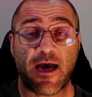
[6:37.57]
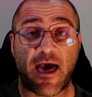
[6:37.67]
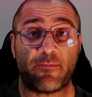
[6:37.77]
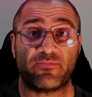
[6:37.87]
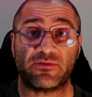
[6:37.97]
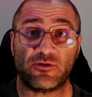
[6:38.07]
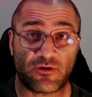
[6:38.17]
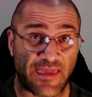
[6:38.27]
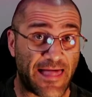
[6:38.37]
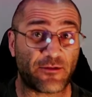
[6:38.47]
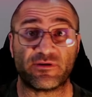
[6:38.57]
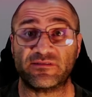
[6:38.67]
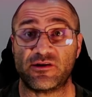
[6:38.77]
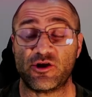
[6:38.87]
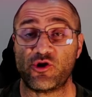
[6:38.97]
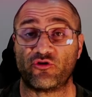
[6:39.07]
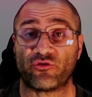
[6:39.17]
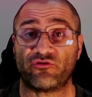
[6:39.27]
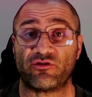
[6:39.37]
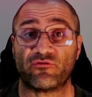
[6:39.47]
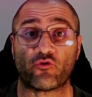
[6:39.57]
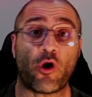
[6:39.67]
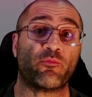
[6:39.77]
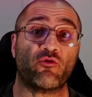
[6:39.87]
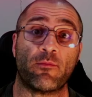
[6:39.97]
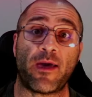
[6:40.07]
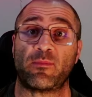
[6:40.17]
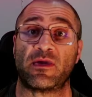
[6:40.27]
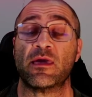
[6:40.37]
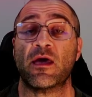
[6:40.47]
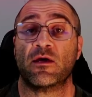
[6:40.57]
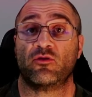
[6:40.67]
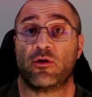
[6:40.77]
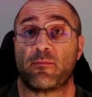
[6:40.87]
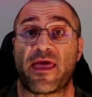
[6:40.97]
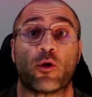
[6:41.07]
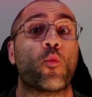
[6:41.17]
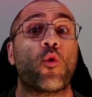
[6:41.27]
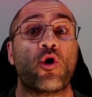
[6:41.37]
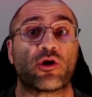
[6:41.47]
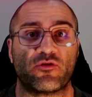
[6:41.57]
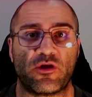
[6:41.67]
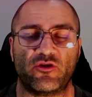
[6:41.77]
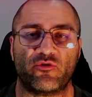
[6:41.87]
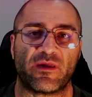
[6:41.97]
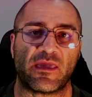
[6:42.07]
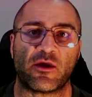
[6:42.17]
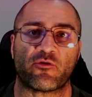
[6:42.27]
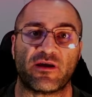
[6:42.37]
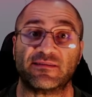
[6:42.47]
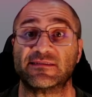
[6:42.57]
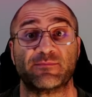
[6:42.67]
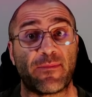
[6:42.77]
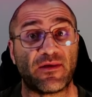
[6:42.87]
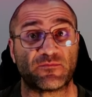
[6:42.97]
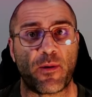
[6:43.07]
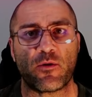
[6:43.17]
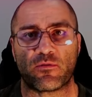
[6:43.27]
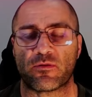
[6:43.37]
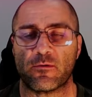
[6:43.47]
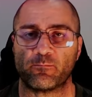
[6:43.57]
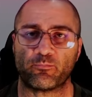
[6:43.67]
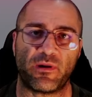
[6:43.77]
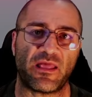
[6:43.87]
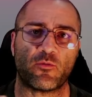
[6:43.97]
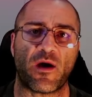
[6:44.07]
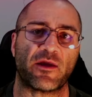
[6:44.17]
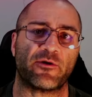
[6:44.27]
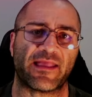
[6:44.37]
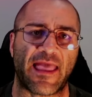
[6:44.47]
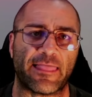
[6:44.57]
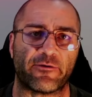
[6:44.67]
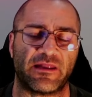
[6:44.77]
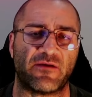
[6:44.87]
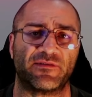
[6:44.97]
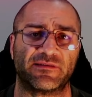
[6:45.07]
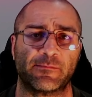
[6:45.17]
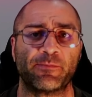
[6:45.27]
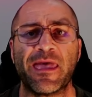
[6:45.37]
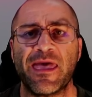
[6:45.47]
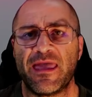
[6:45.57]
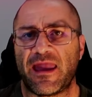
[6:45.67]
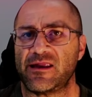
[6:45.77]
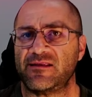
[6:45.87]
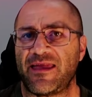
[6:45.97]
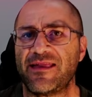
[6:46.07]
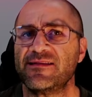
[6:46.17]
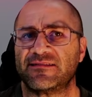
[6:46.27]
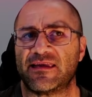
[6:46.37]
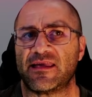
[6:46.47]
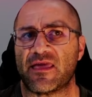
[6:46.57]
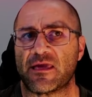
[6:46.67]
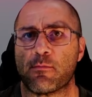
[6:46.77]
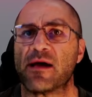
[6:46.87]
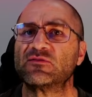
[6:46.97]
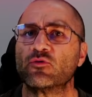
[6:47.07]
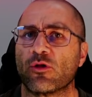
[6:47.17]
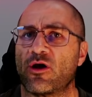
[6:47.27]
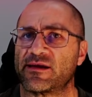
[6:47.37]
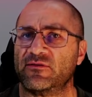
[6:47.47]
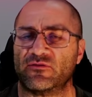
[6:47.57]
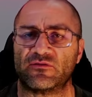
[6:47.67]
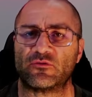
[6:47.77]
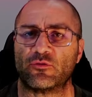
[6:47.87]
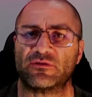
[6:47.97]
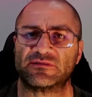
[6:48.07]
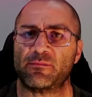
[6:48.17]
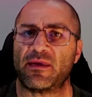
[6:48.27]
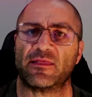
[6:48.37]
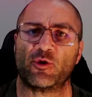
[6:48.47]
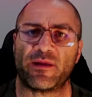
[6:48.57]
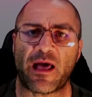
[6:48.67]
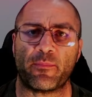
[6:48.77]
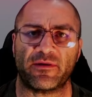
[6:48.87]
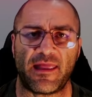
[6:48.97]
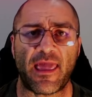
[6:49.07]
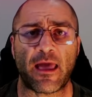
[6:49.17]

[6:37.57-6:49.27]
your calories in your nutrition have dropped, or maybe the amount of work that you're doing increases. Maybe it's both, but either way, you're in a calorie deficit. And you tend to see that your muscle glycogen stores can be a little bit up and down.